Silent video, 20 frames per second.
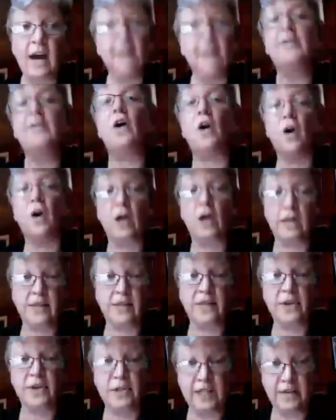of all
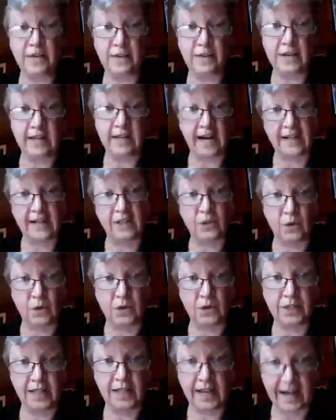of those different
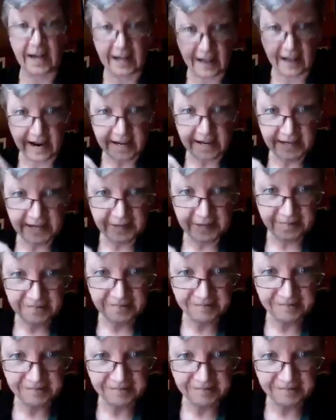dinosaurs that I like.